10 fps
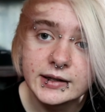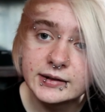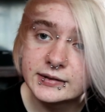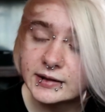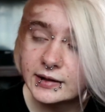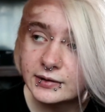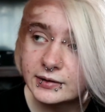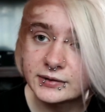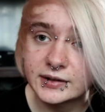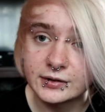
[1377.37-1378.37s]
Stay you,
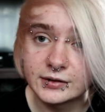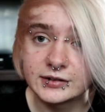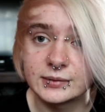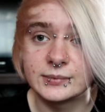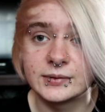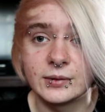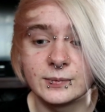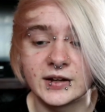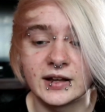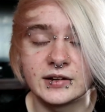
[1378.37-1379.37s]
stay awesome, don't
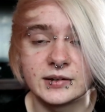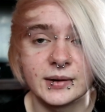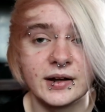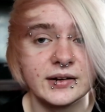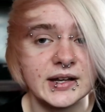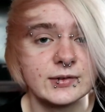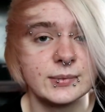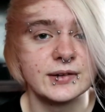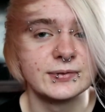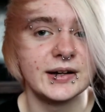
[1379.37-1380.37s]
forget to smile, and never
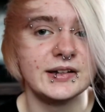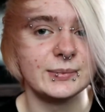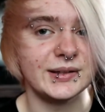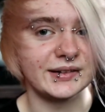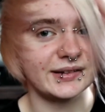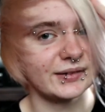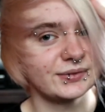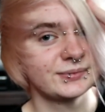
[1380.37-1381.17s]
be afraid to be yourself.